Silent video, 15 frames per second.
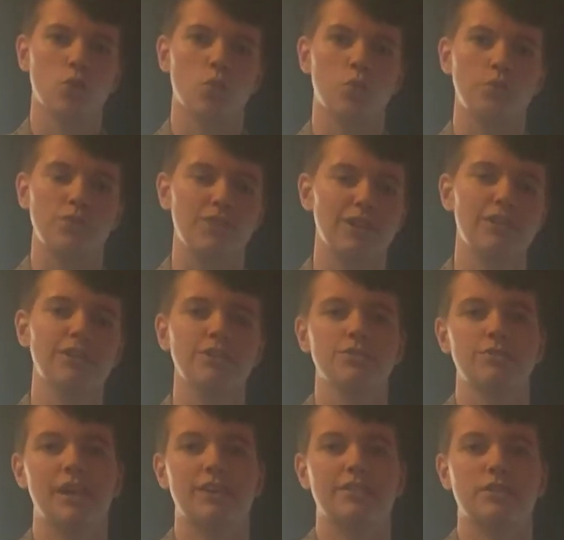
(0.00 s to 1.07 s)
will be very
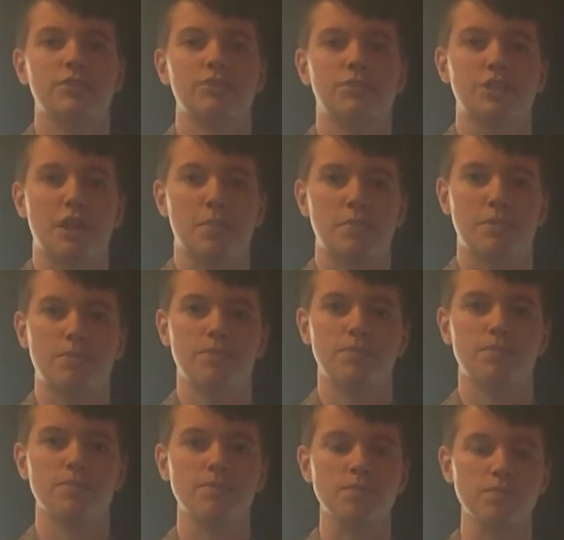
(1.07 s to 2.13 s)
effective for them.
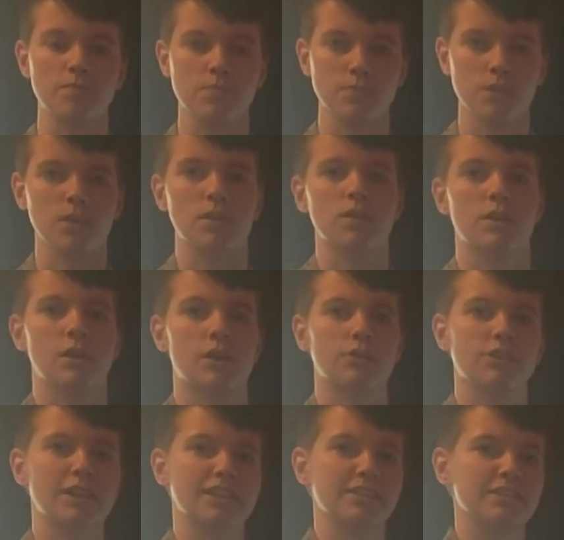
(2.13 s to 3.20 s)

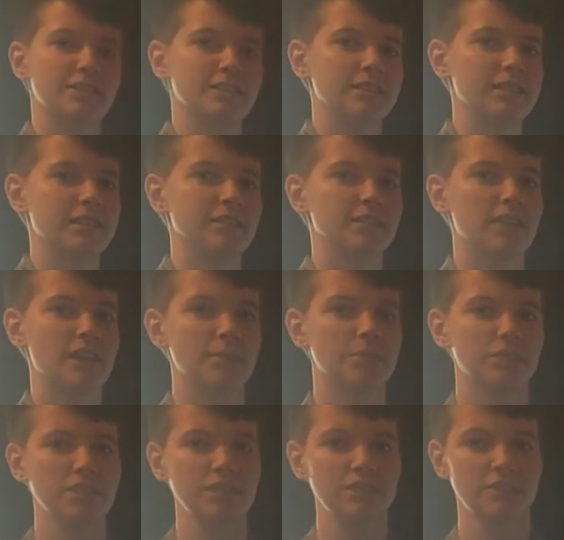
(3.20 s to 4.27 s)
Alright, next slide,
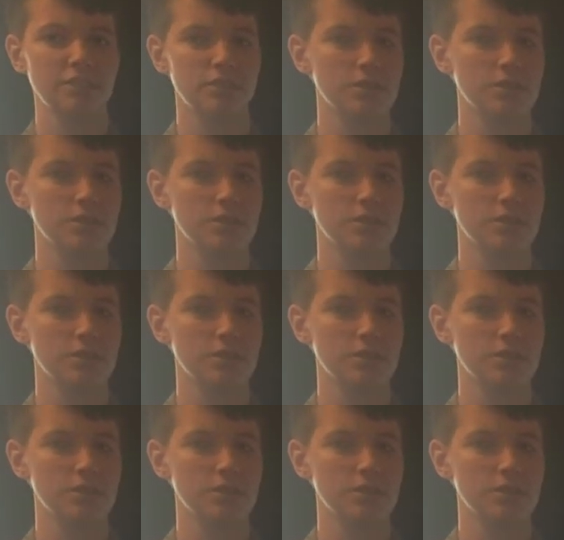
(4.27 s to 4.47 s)
please.